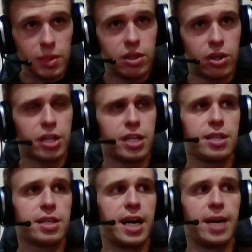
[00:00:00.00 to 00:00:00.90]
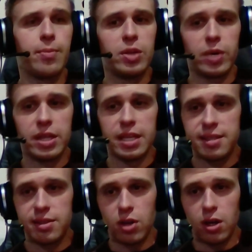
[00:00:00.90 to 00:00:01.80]
They're going to when when this
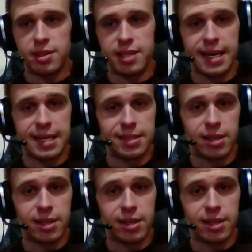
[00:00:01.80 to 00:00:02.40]
is all said and